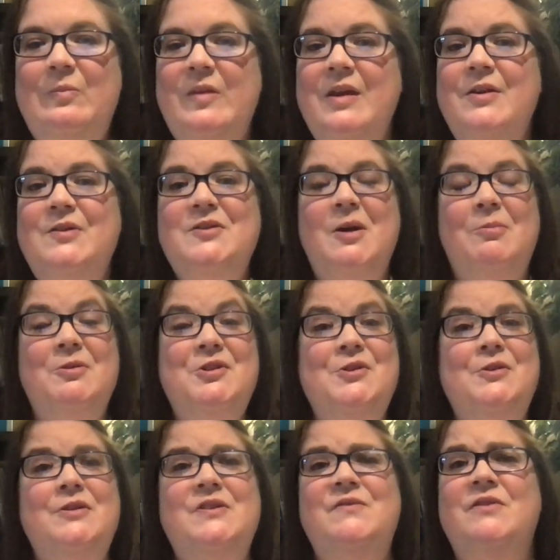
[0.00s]
There's
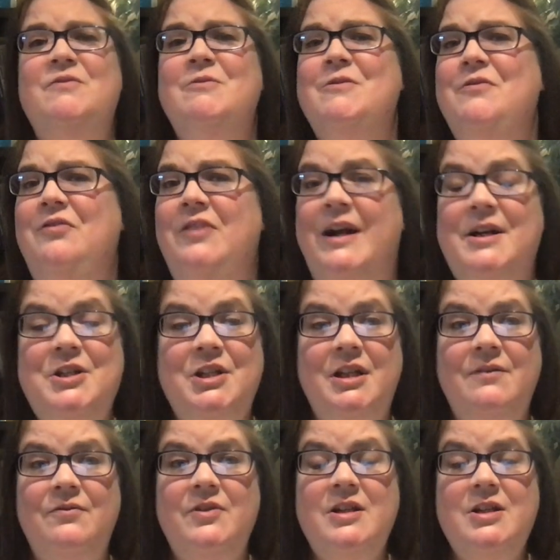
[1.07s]
opportunities for
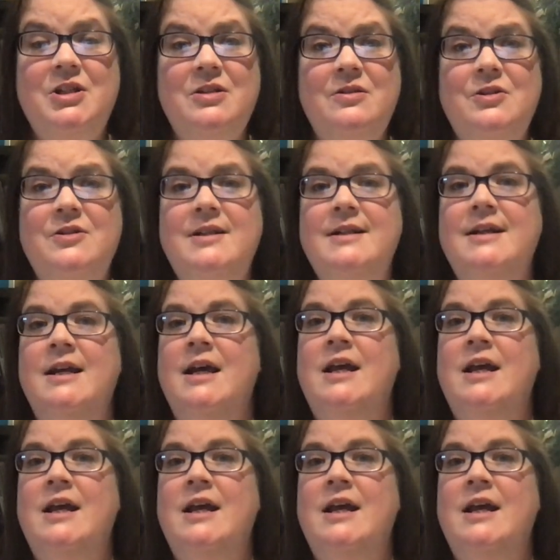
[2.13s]
reflection for the children